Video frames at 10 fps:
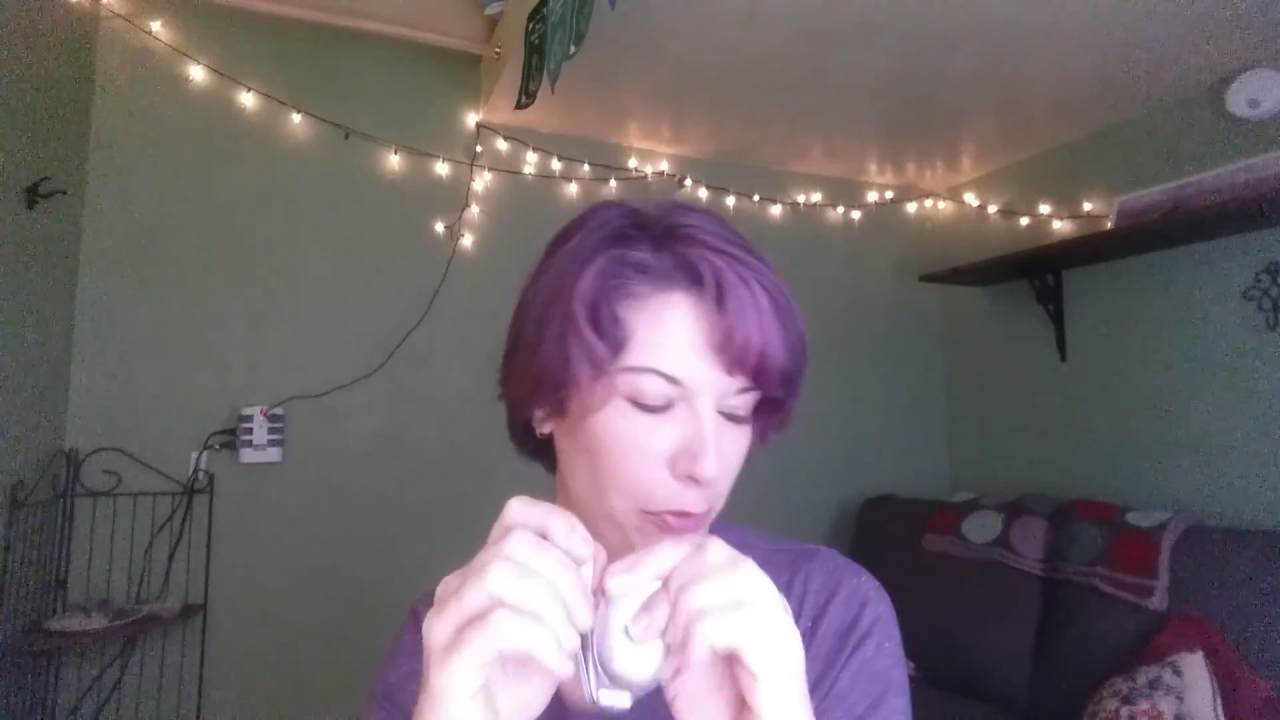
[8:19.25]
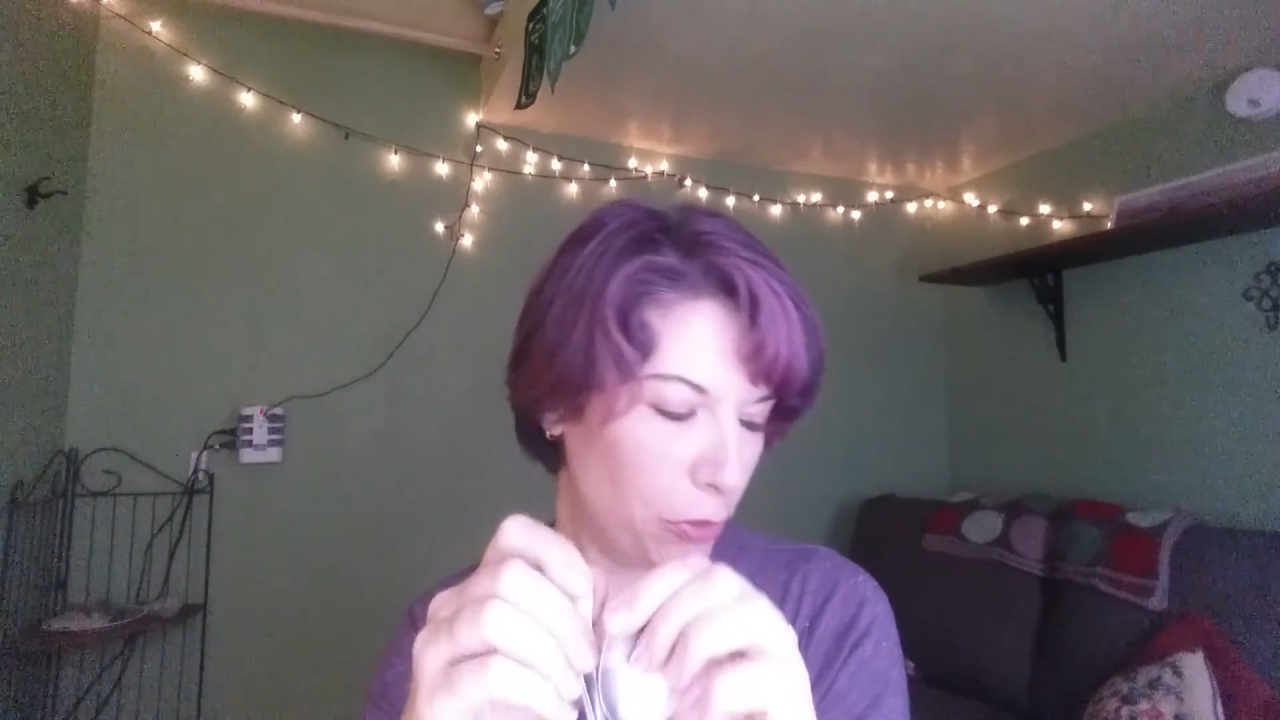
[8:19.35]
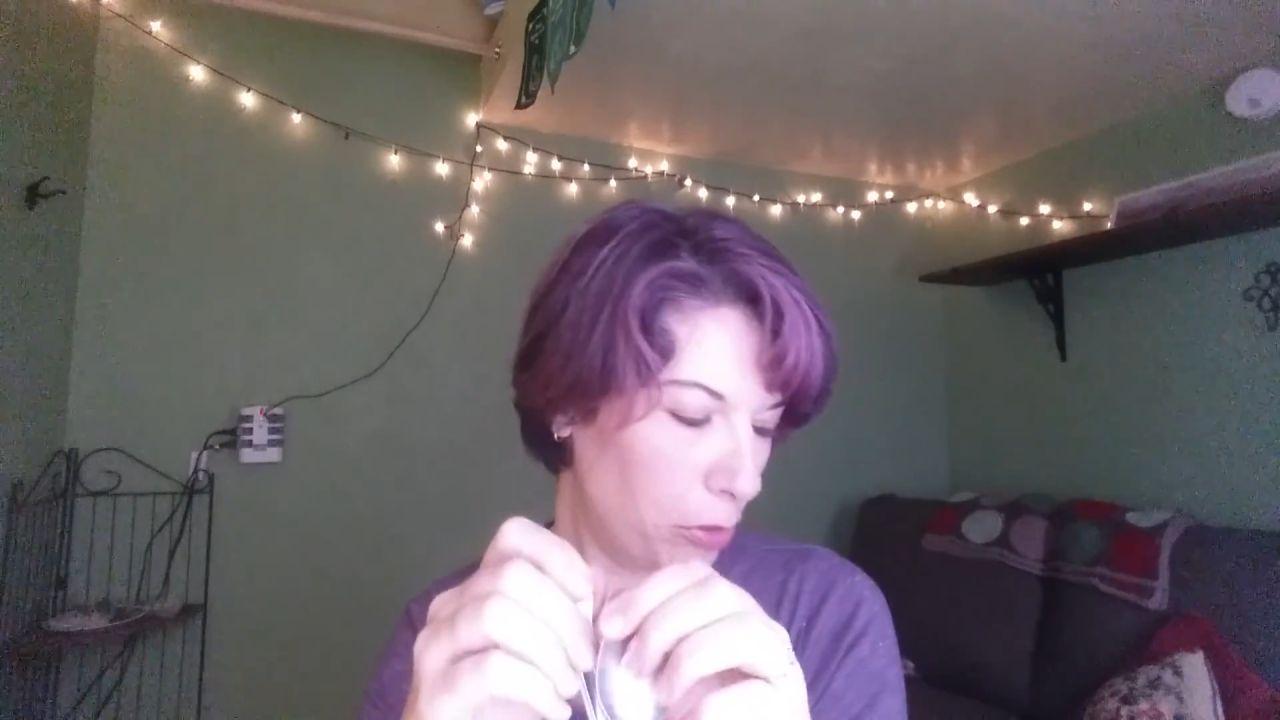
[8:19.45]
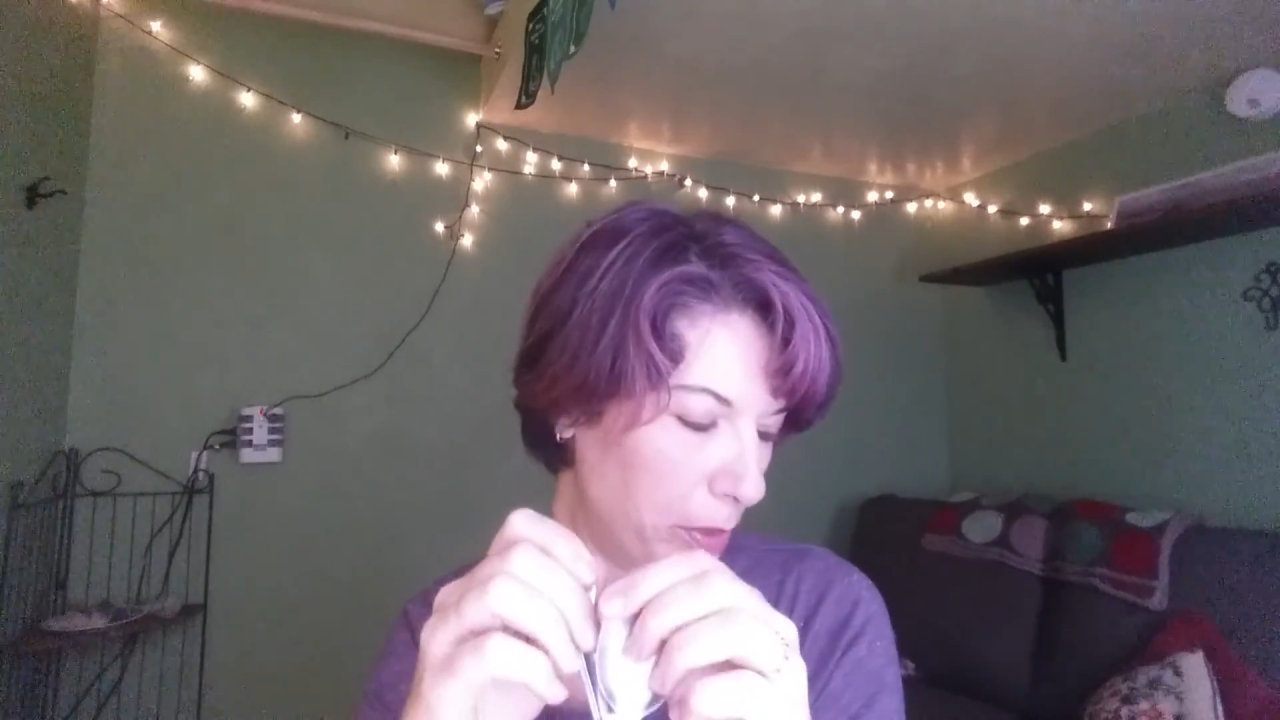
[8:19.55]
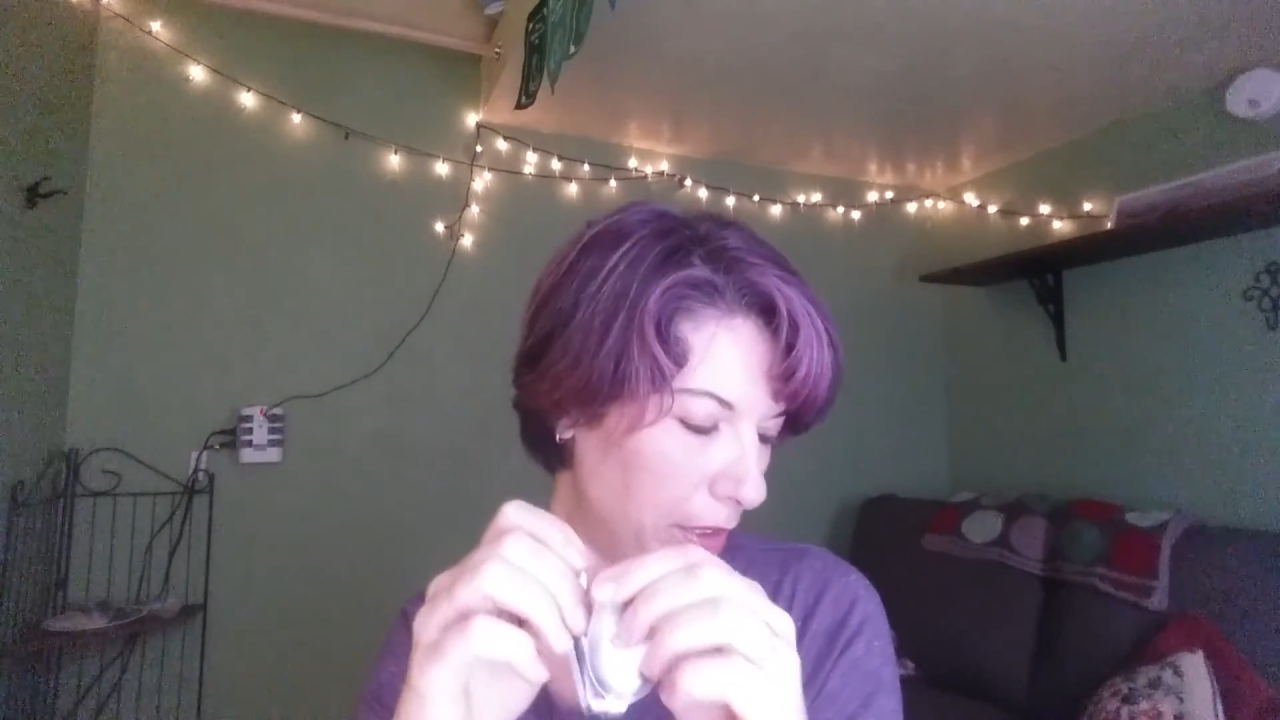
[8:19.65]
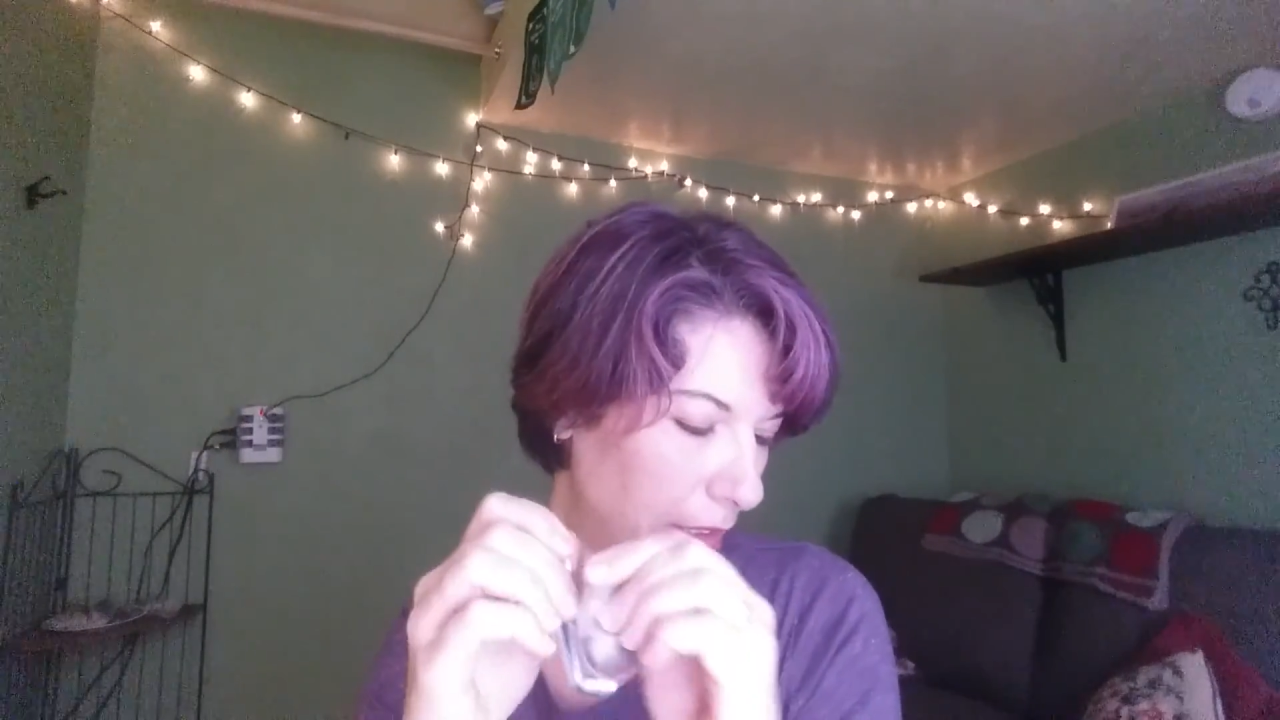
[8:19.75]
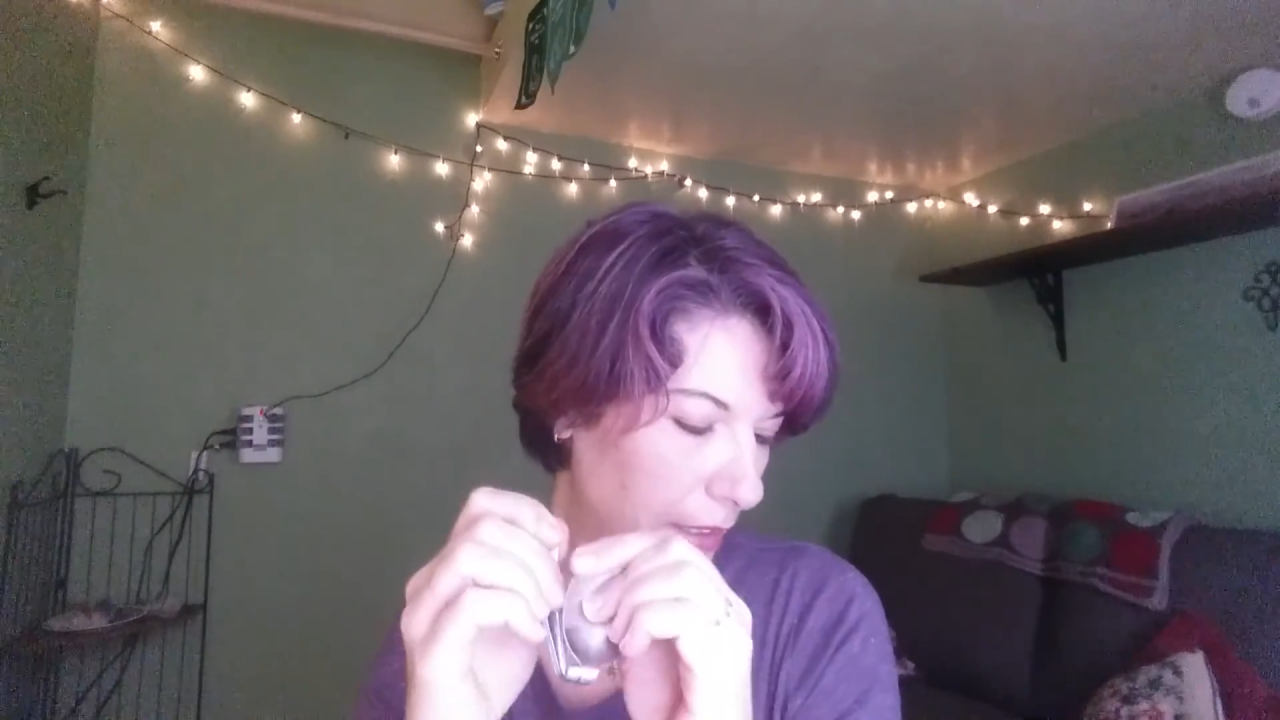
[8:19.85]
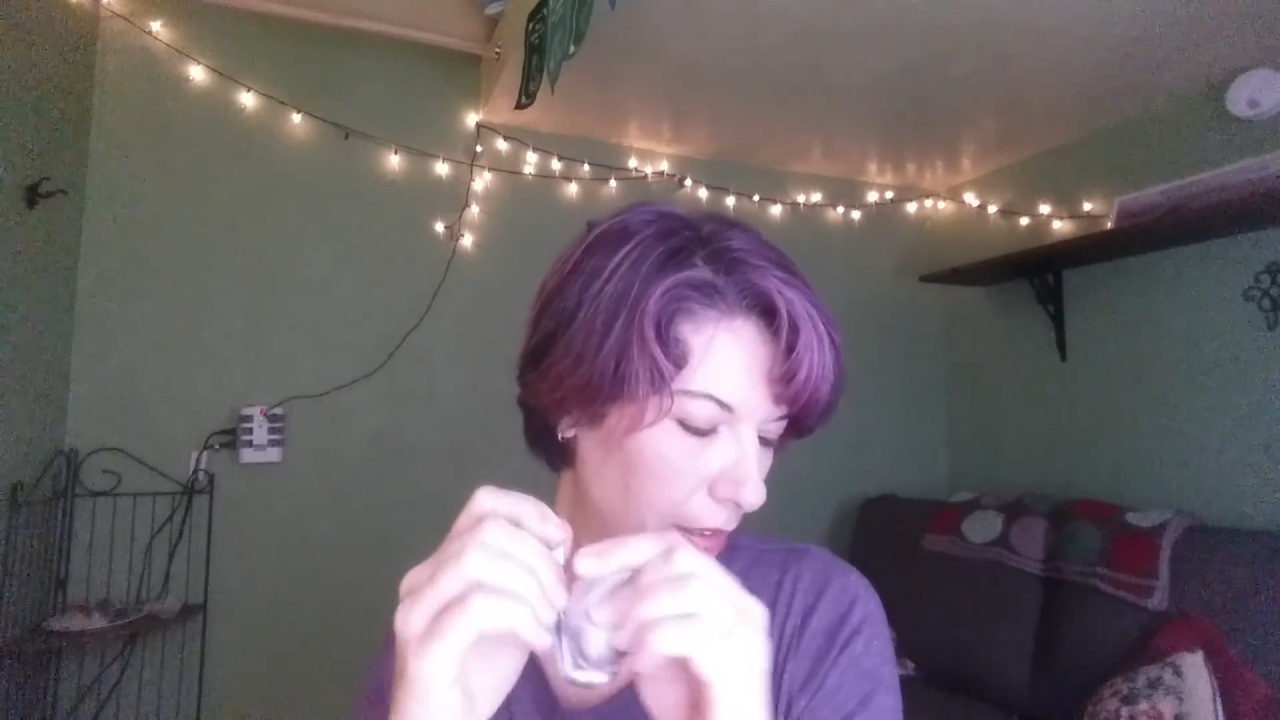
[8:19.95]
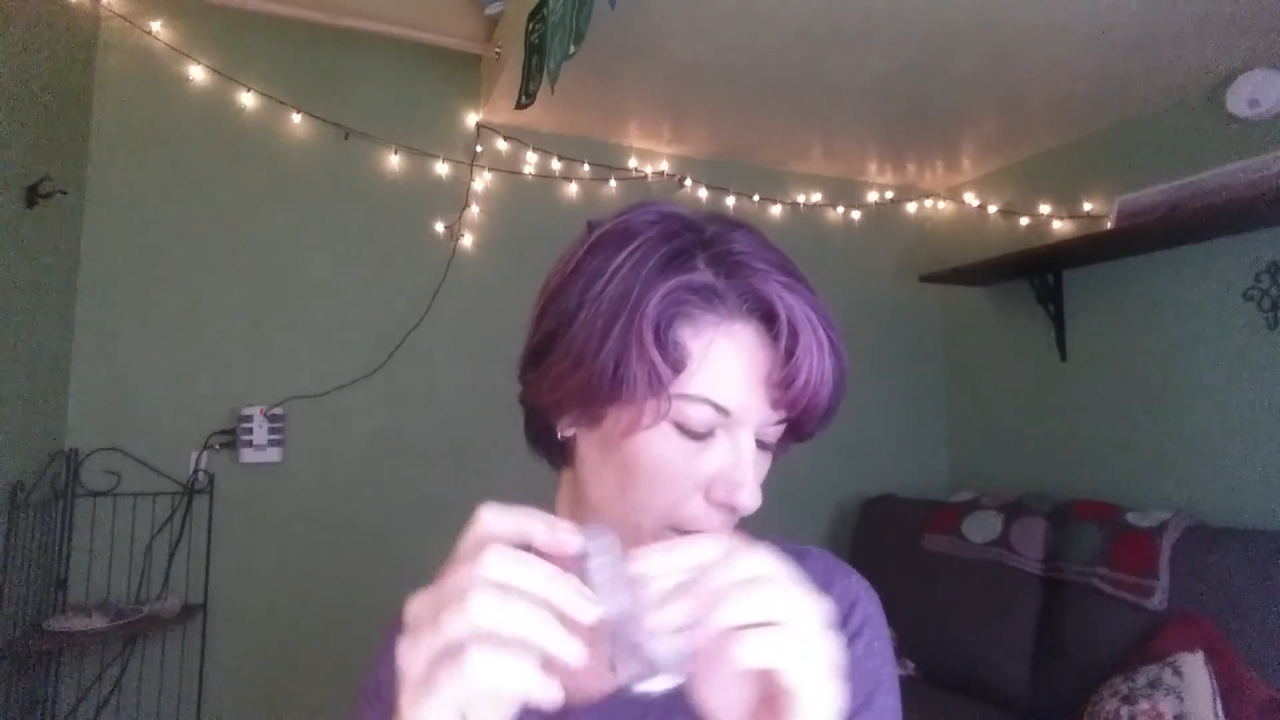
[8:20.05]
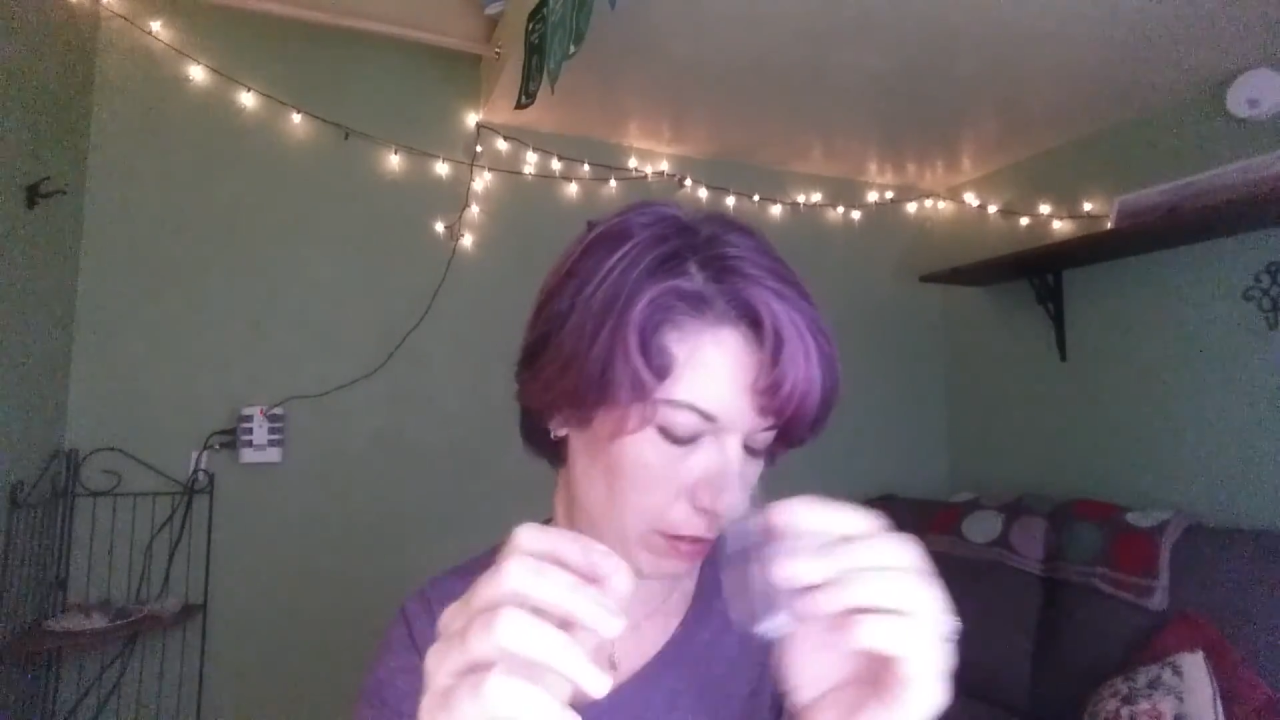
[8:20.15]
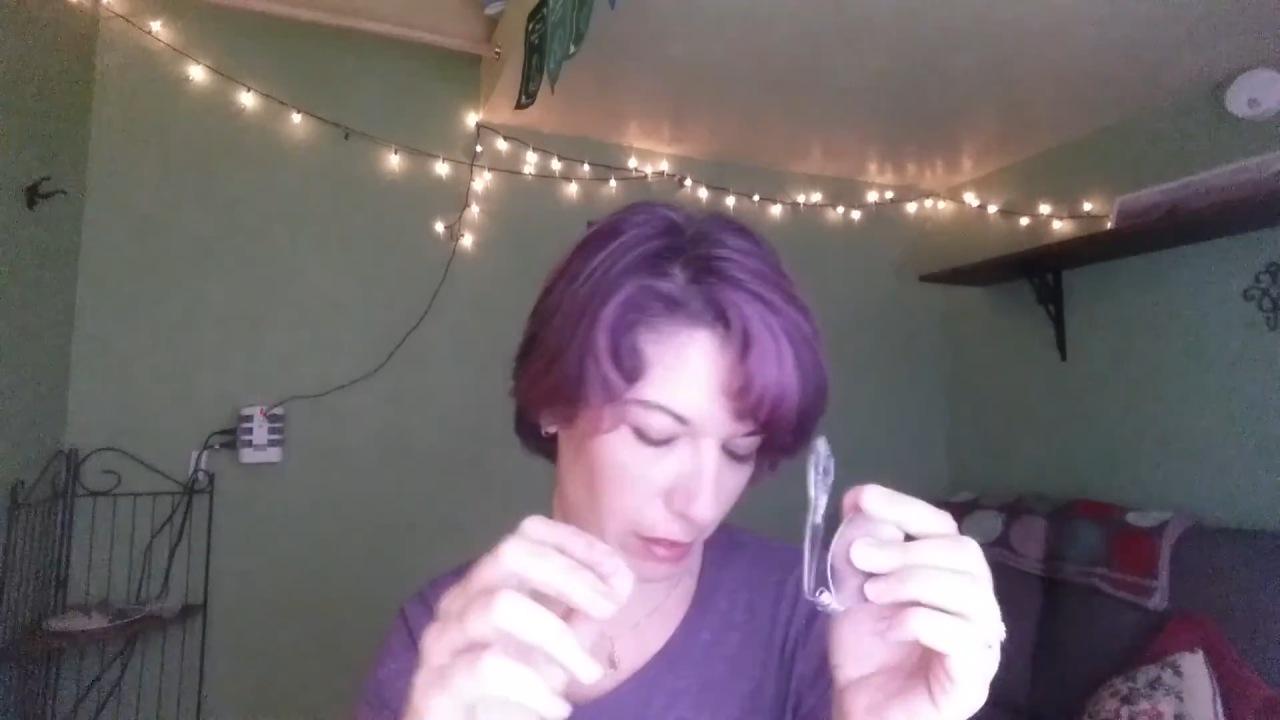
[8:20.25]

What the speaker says: formerly,